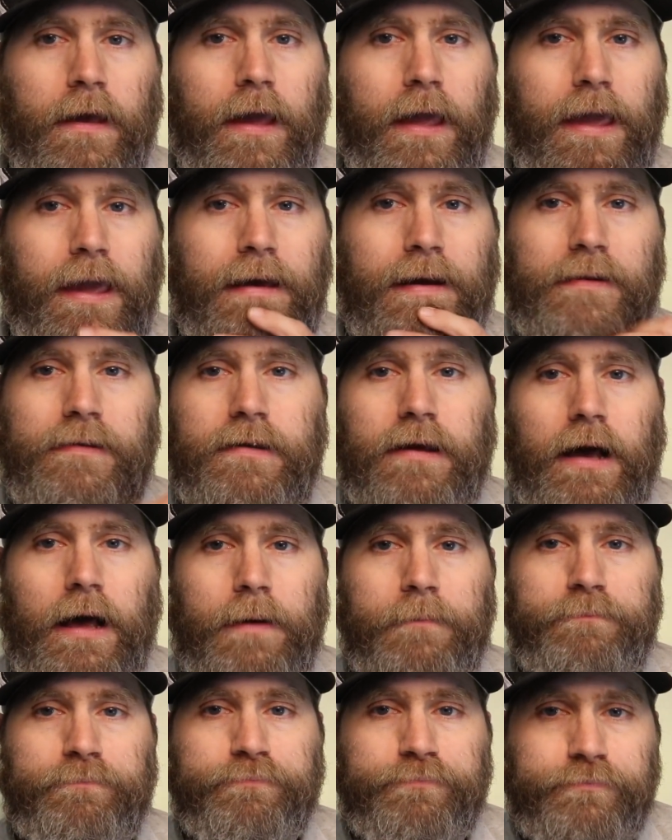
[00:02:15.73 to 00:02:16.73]
And
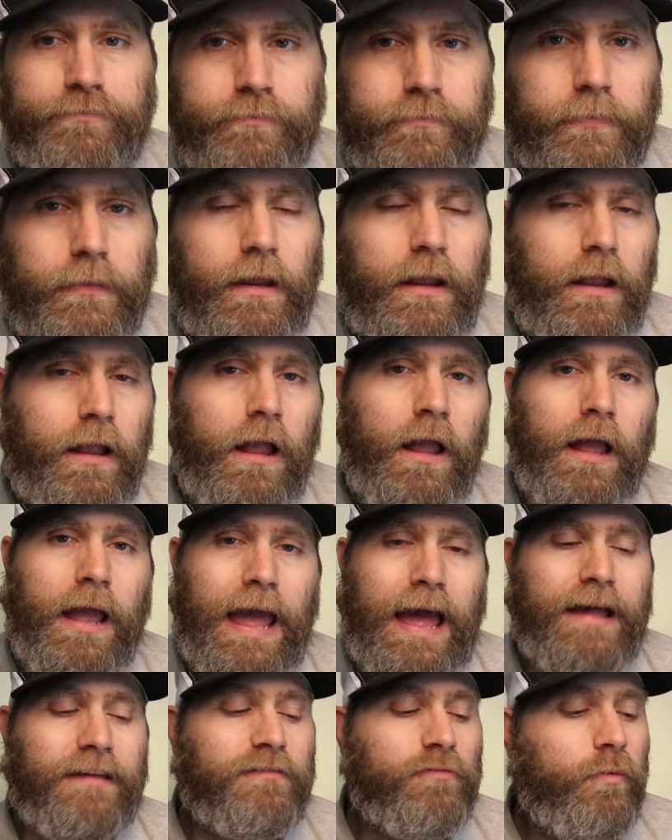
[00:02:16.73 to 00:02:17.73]
um,
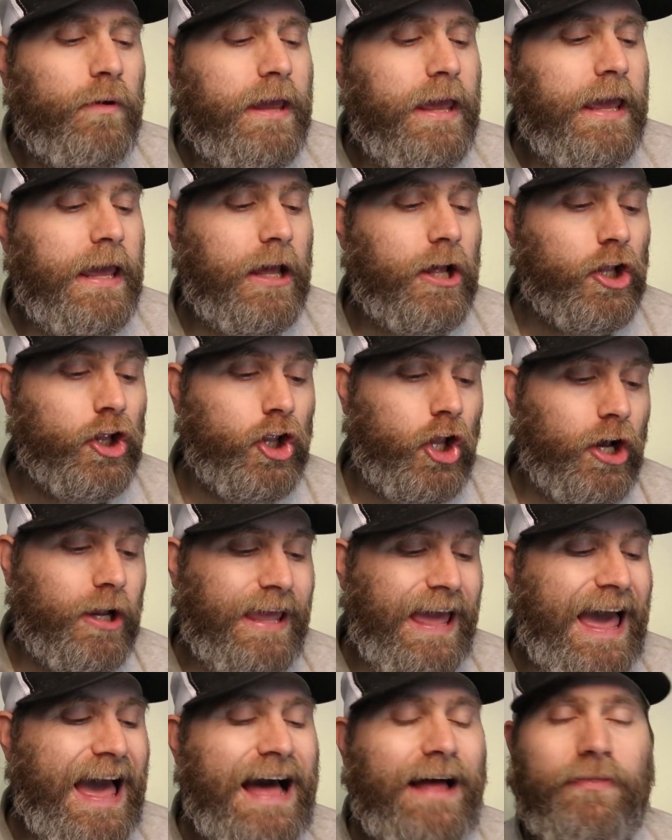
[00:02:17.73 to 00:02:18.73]
as we
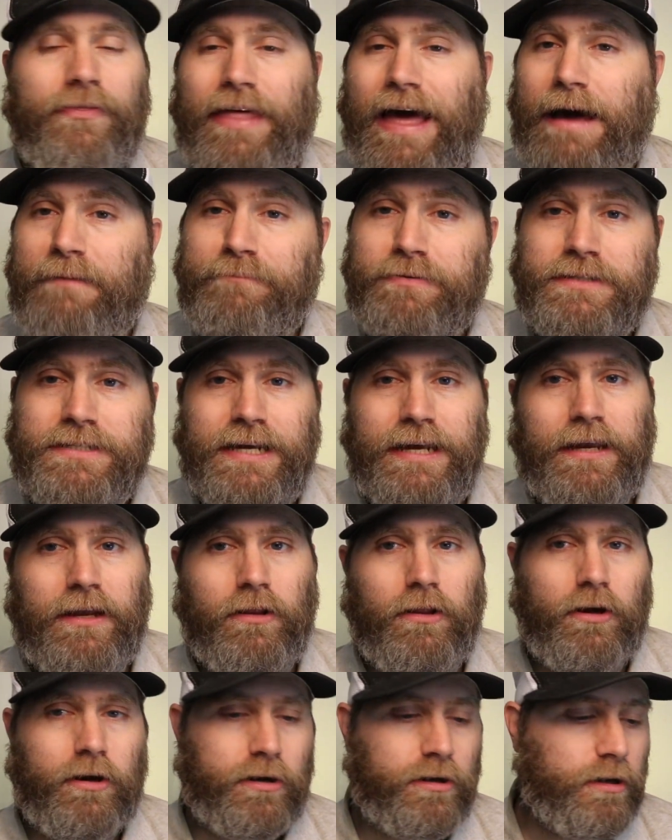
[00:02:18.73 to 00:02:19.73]
look at that
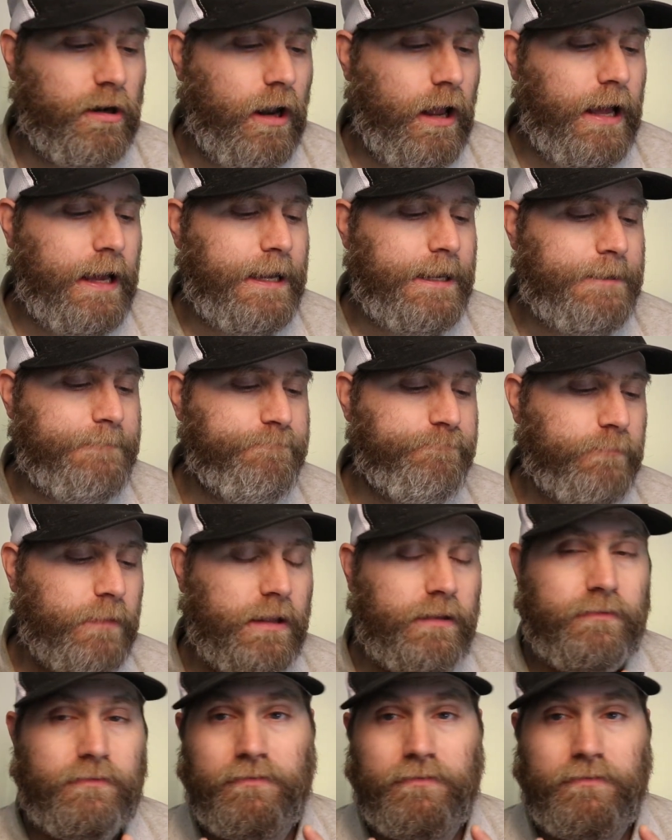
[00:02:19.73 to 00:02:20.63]
particular um,